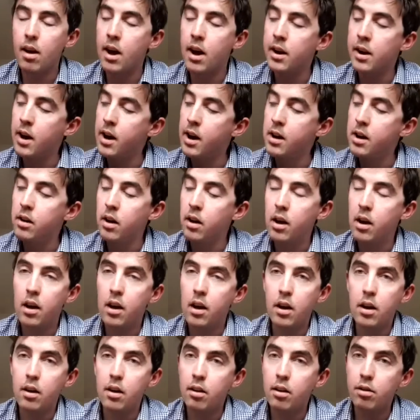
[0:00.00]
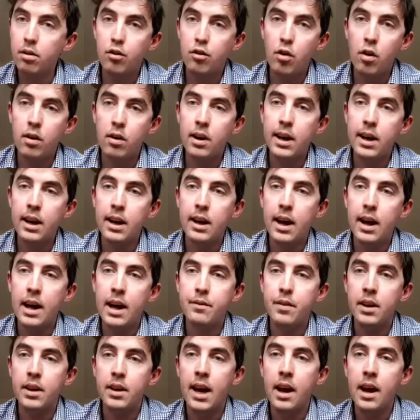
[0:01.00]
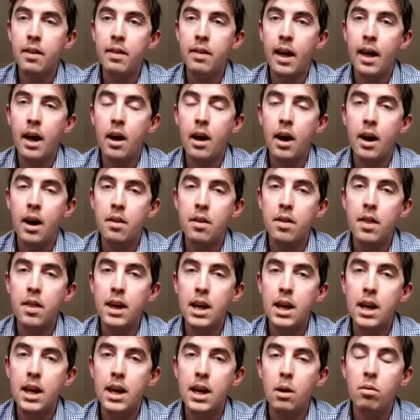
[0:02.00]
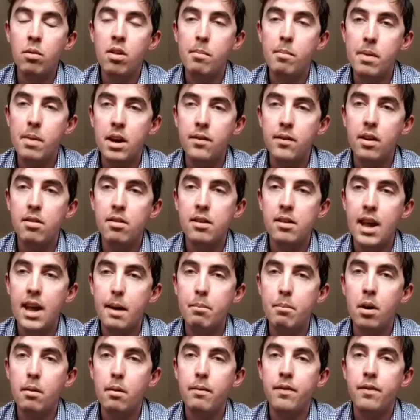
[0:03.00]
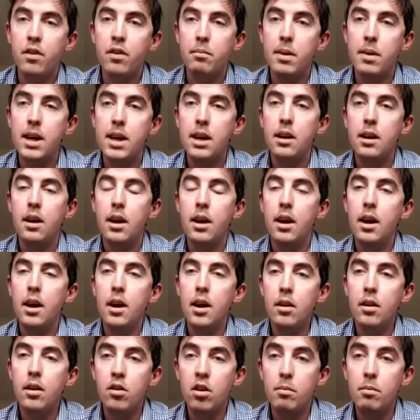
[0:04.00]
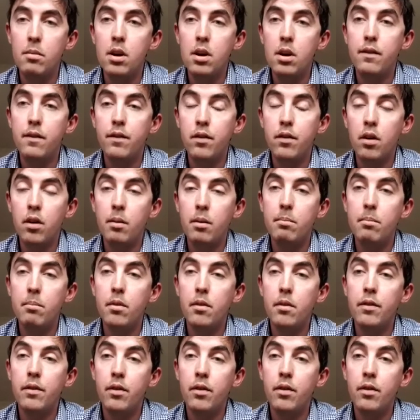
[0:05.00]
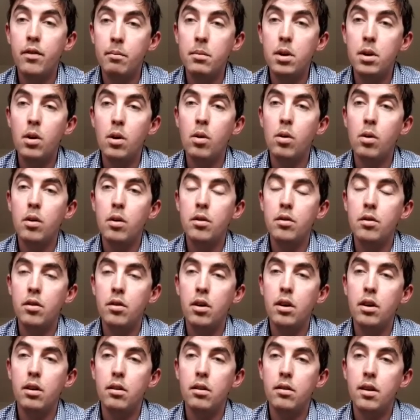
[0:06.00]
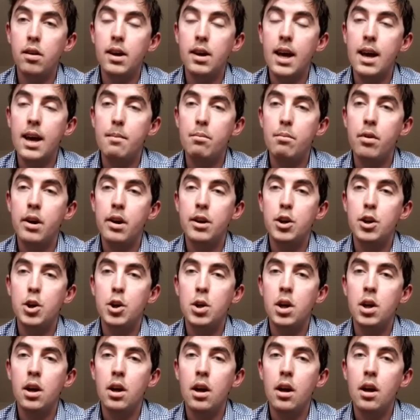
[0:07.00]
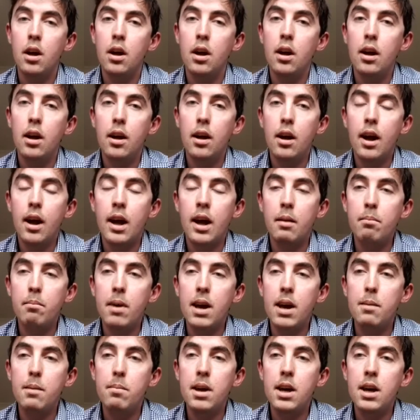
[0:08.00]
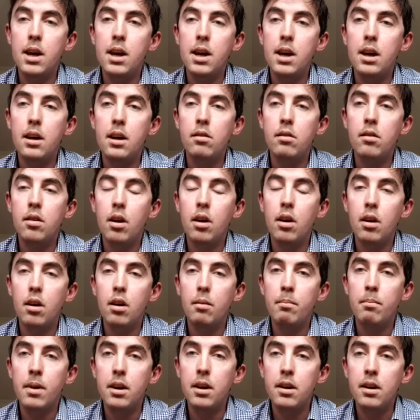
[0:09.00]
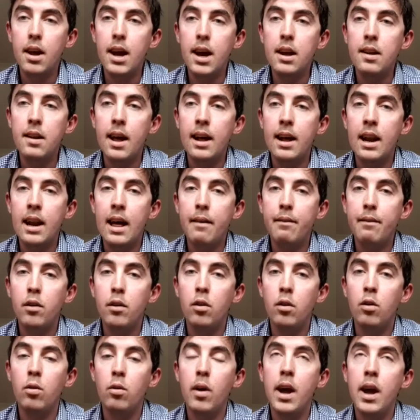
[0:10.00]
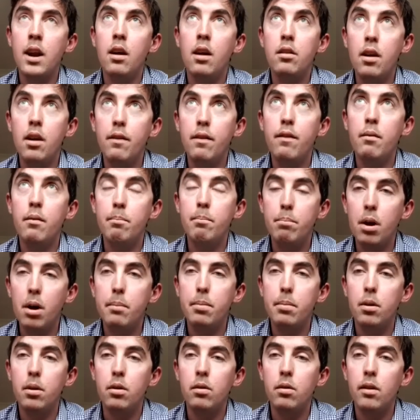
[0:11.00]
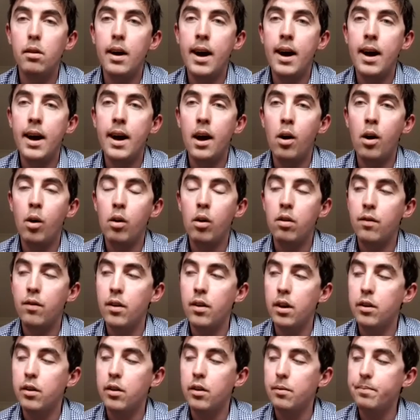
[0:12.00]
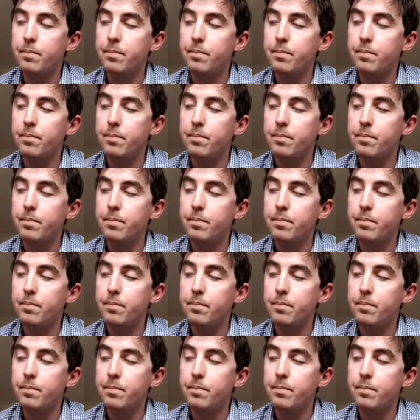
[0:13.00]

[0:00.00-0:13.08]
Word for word: And I strongly advocate that. I think it was a bit of a step up for me to move from, from York to, to Cambridge and maybe to maintain that level in a different bubble at Oxford.